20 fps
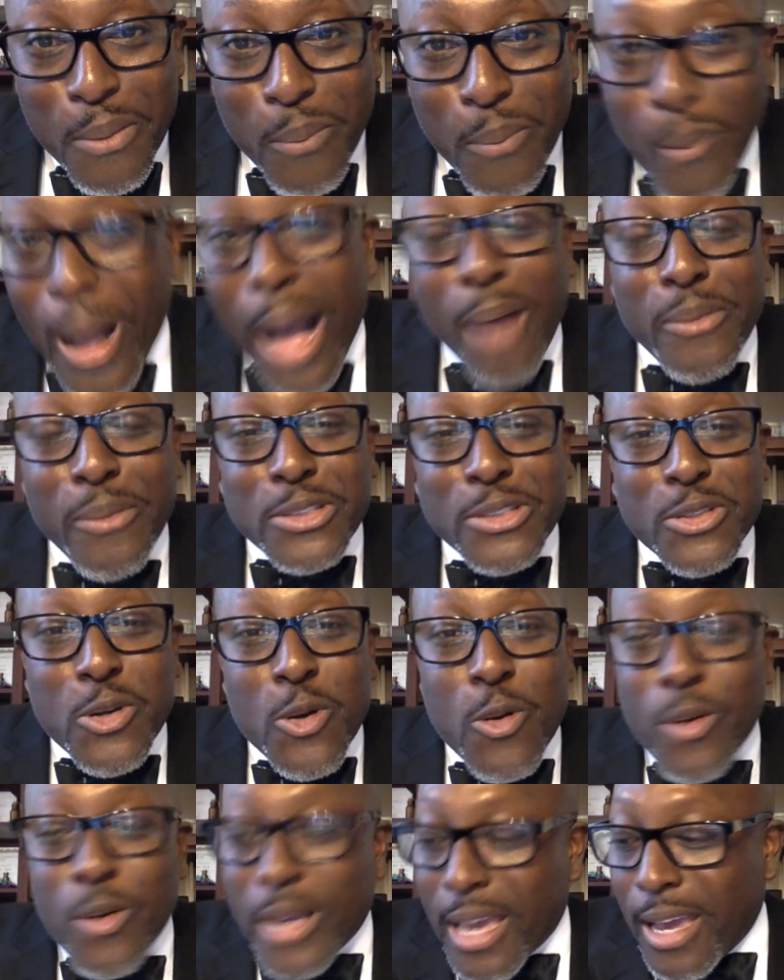why would
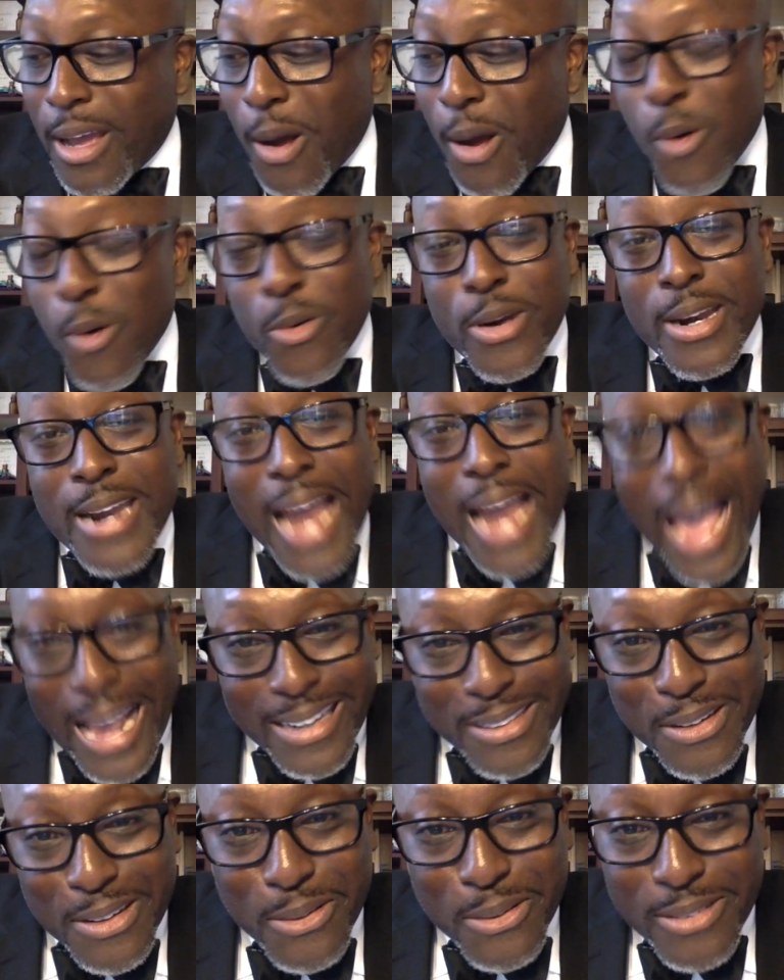you get on
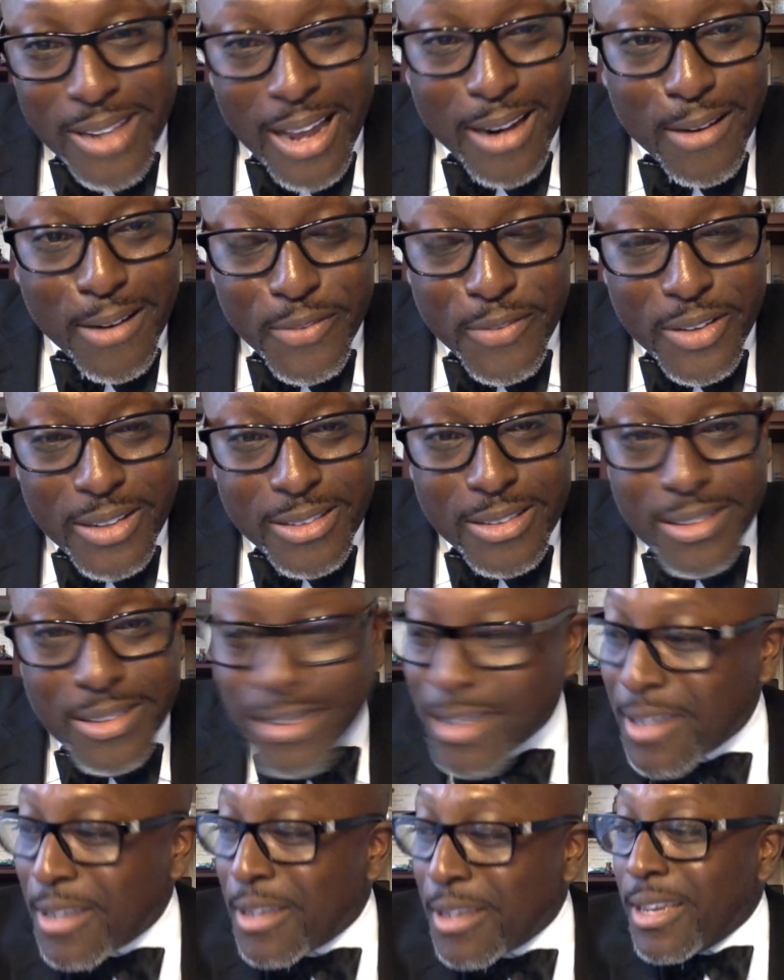national television,
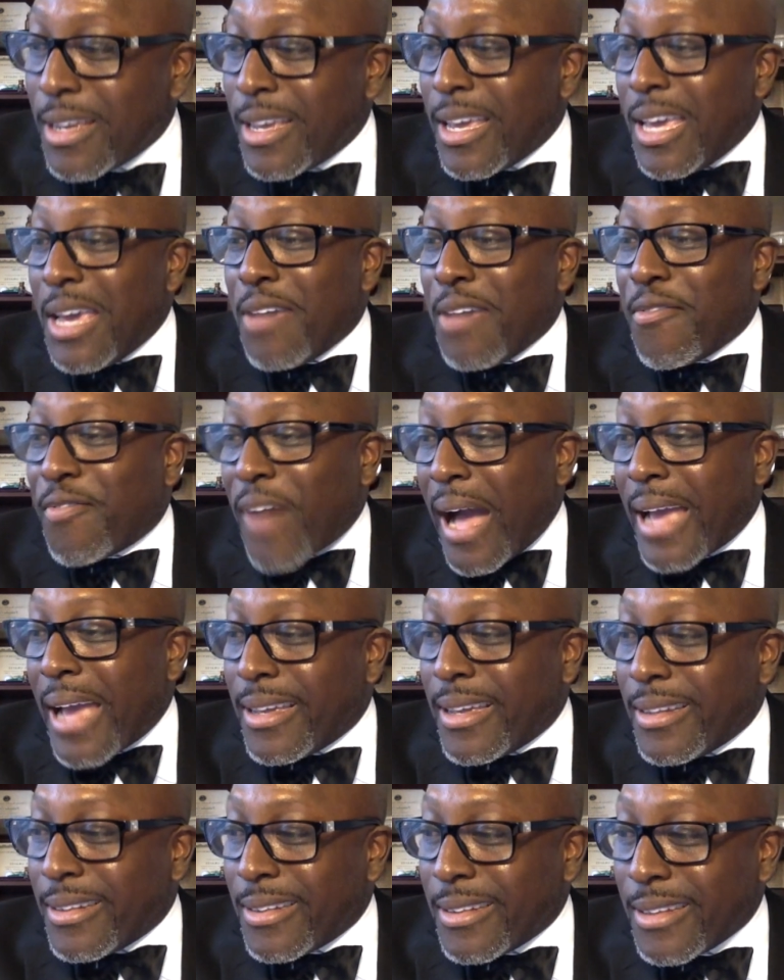
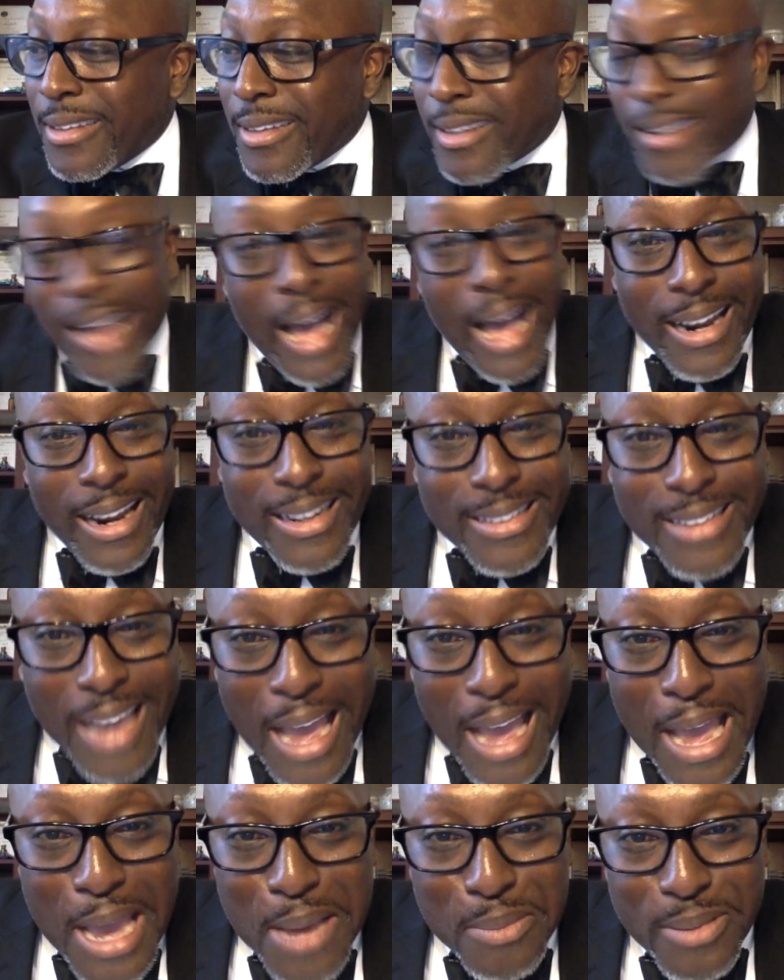invite college
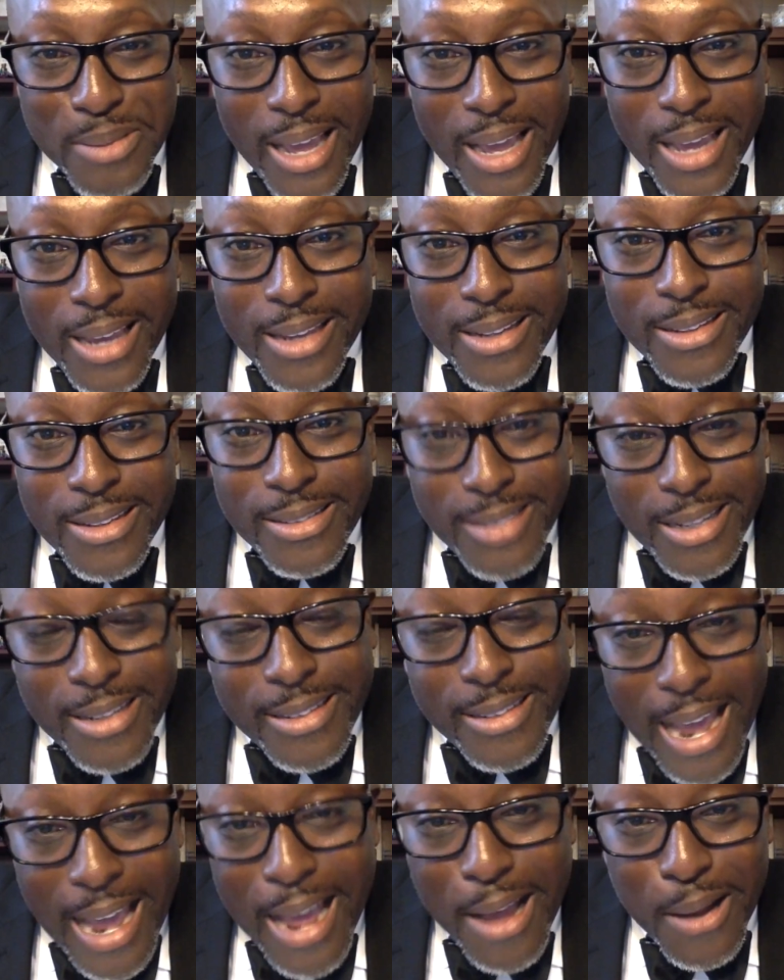game day
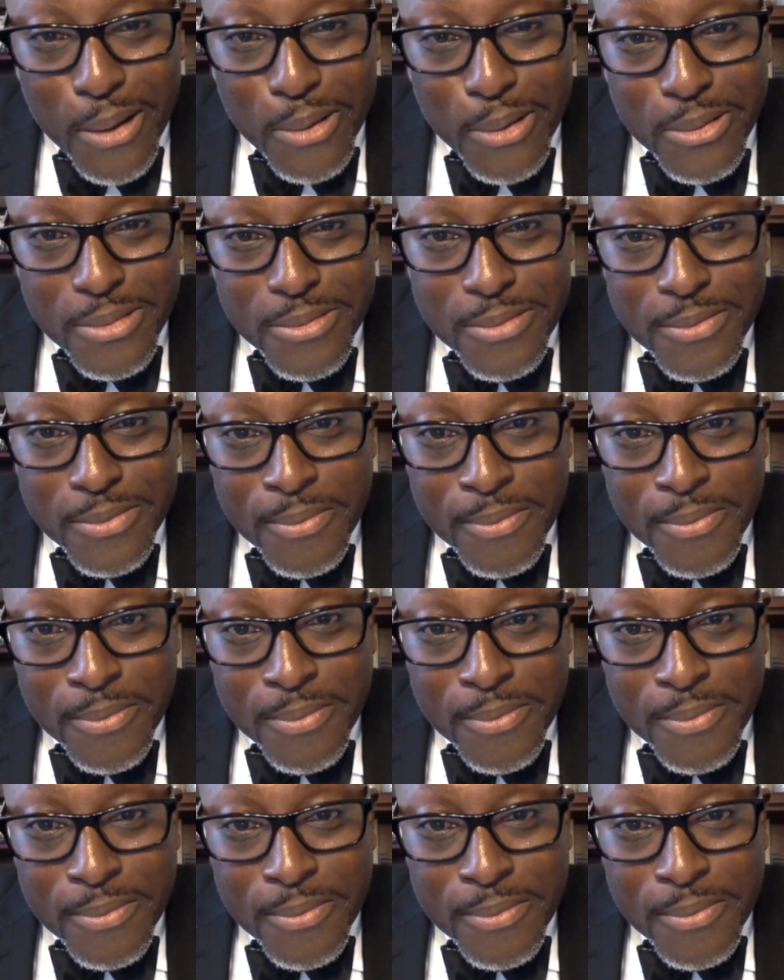to town,